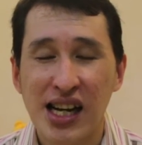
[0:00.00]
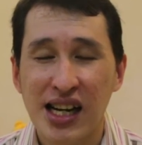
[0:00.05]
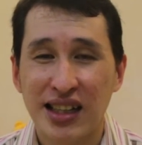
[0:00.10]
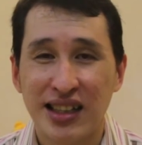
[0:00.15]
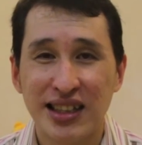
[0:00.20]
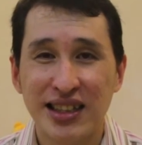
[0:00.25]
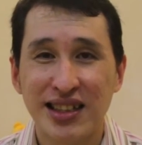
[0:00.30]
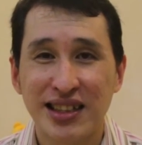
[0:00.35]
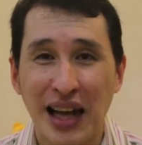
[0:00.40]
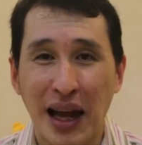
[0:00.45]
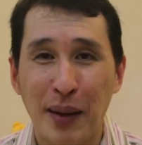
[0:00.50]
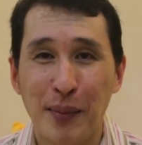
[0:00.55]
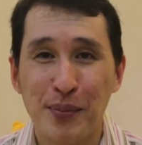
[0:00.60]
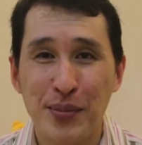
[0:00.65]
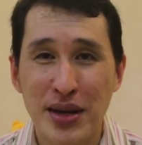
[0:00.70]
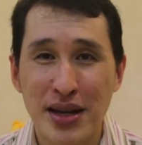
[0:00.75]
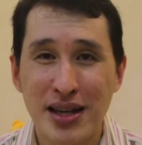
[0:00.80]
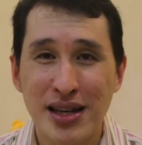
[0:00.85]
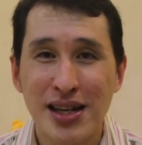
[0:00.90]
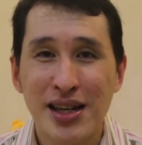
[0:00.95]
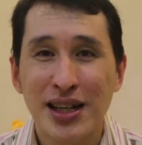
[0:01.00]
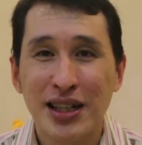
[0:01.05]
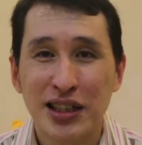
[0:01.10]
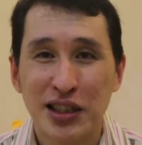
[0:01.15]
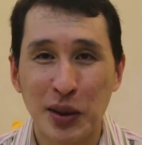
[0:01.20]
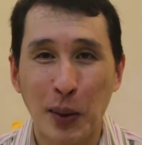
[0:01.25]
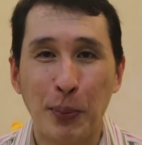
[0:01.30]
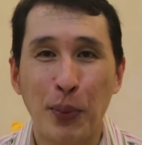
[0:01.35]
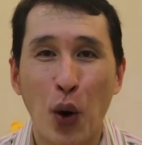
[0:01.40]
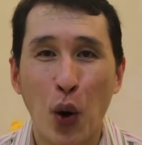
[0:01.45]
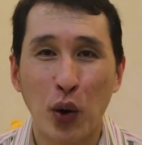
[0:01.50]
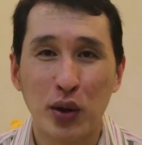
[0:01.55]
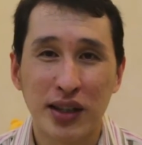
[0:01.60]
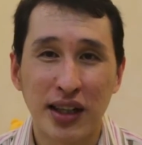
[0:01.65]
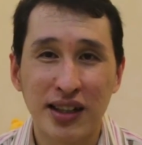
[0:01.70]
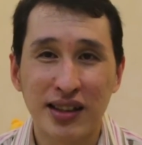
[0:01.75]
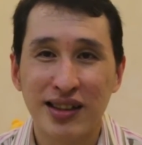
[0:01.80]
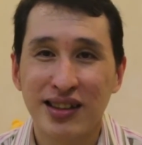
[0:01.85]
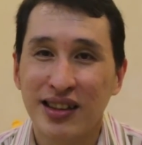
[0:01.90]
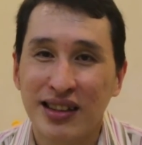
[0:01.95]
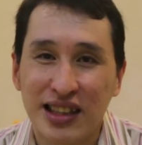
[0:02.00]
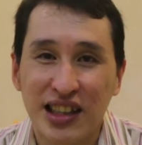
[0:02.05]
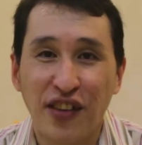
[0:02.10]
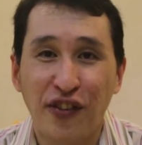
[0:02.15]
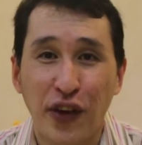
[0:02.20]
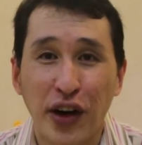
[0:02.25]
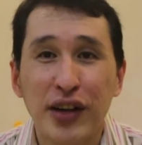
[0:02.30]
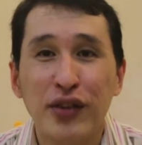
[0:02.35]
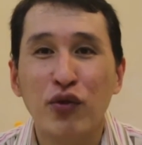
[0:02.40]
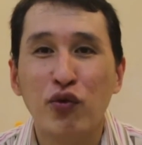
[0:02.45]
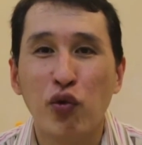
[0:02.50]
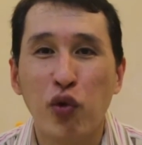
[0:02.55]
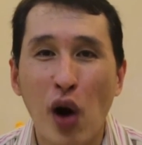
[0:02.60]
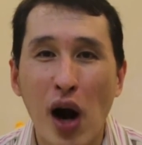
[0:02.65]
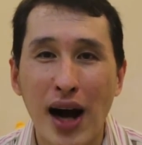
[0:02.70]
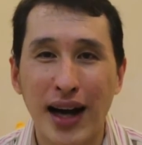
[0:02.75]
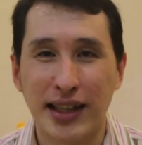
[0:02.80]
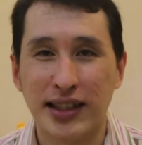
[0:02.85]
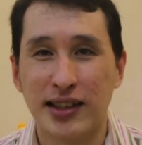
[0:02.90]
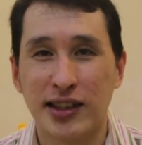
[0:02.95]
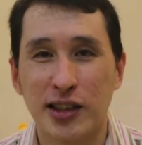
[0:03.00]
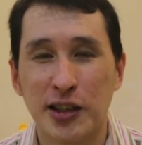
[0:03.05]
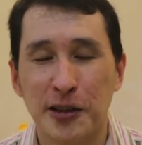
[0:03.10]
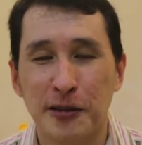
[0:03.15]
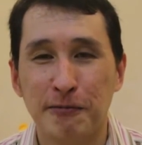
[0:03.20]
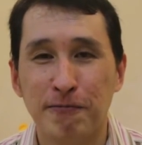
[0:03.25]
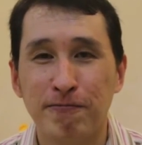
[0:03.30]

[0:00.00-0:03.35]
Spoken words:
this can be supporting different rights